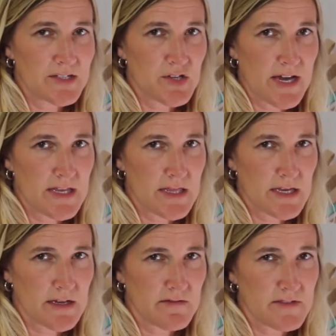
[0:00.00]
try to
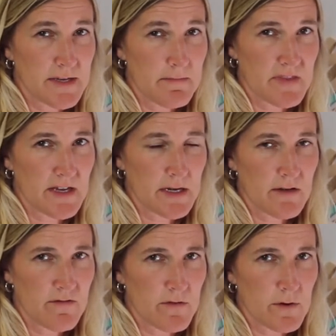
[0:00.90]
think of something
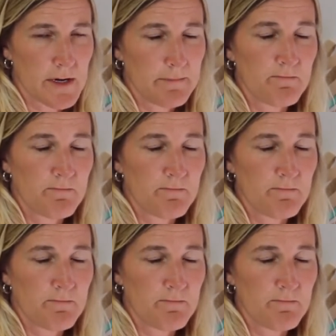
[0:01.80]
for.